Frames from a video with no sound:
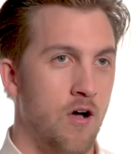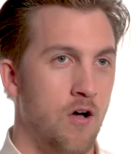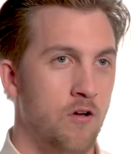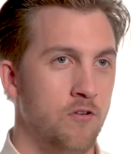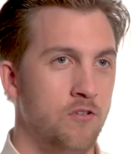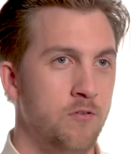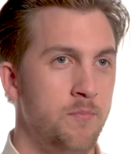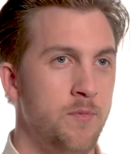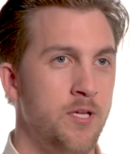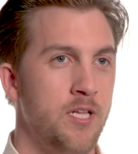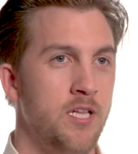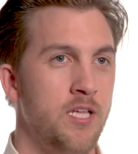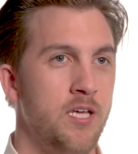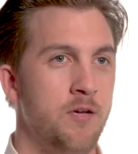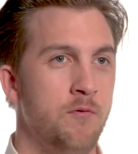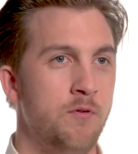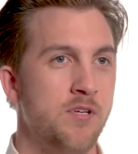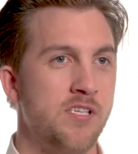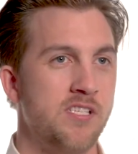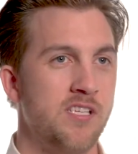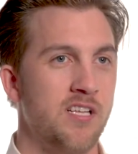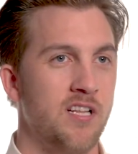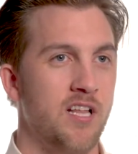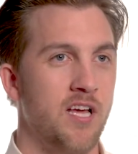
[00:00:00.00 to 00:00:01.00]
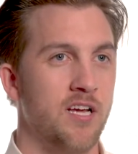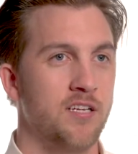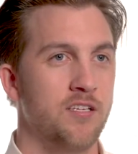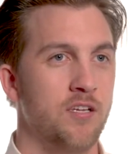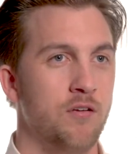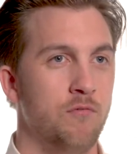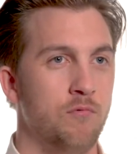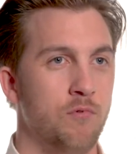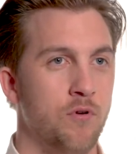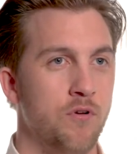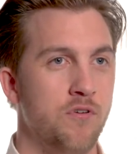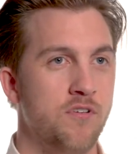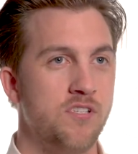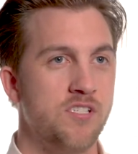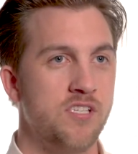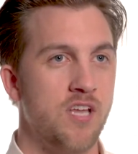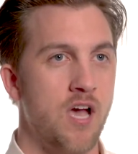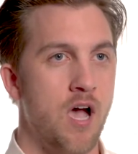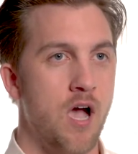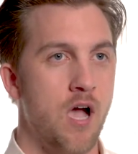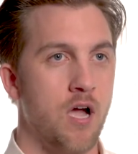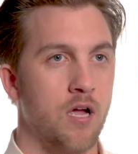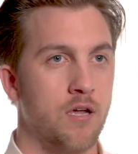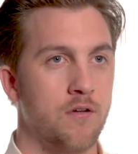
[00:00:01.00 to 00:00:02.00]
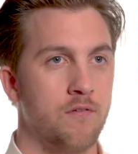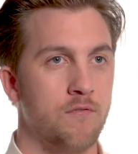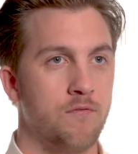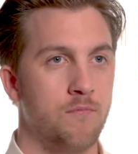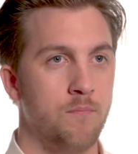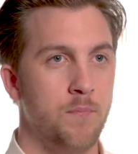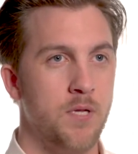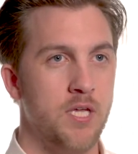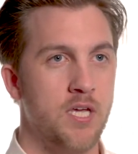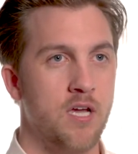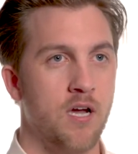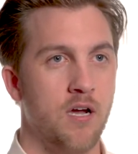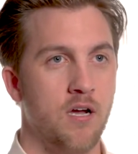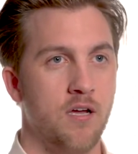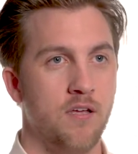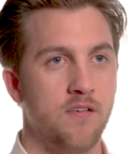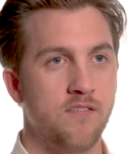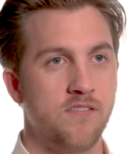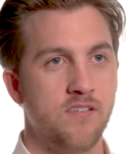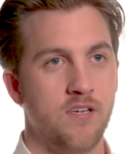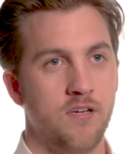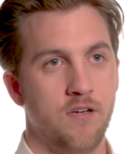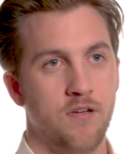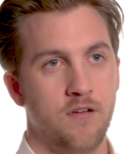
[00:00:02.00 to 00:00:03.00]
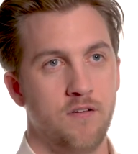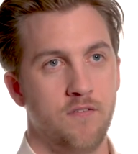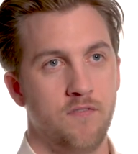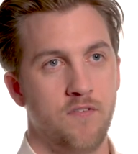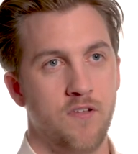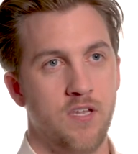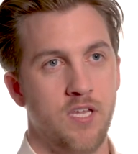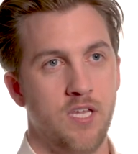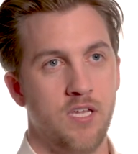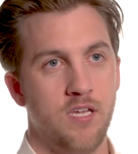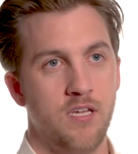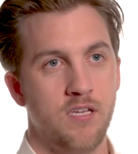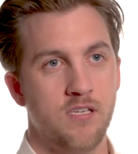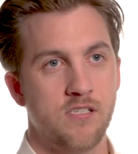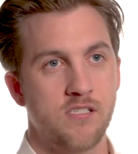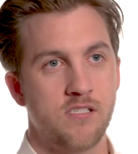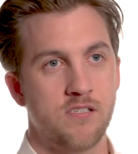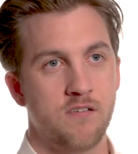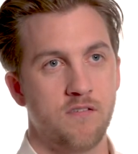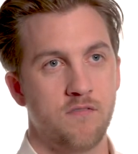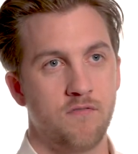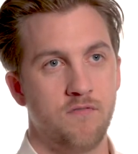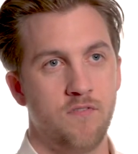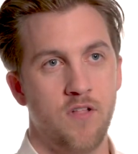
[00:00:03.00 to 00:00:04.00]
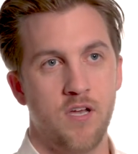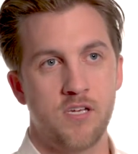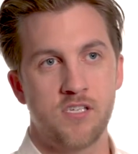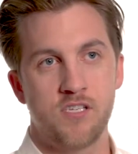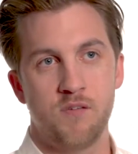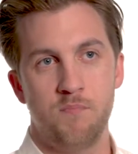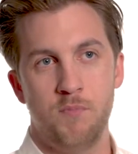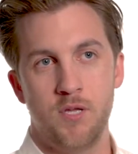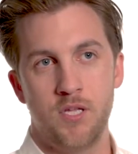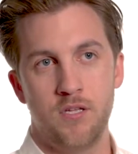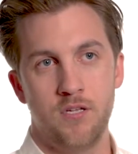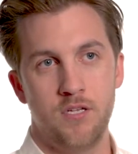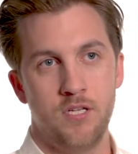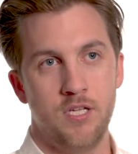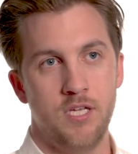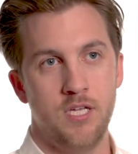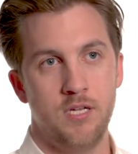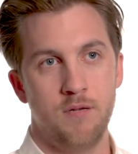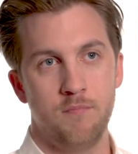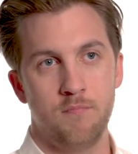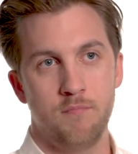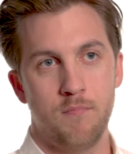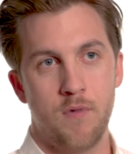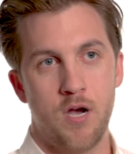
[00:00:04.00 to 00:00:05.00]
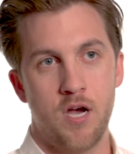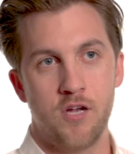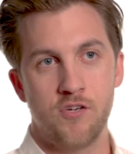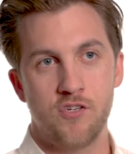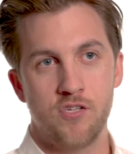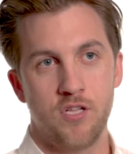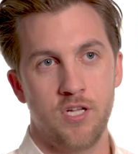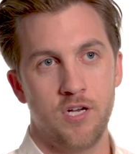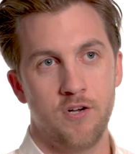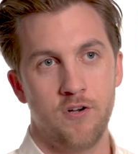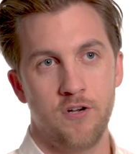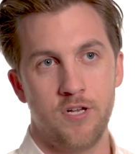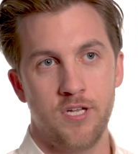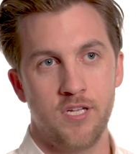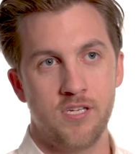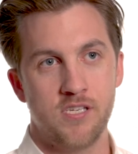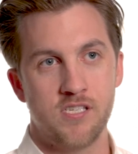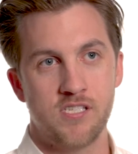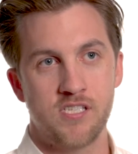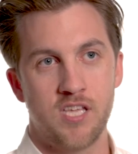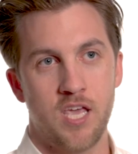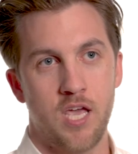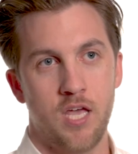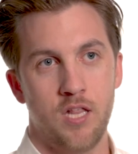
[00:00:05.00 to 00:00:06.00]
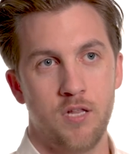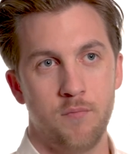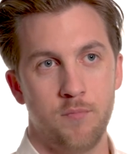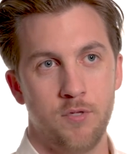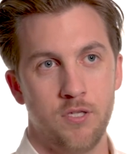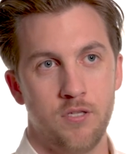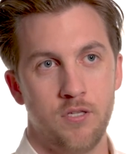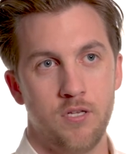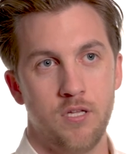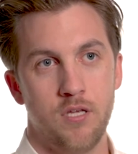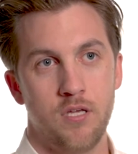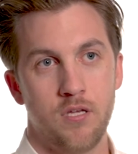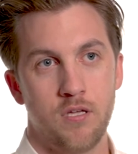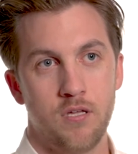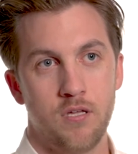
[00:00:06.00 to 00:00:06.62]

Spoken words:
Ultimately, we selected Rootstock because of its flexibility, modularity, and scalability.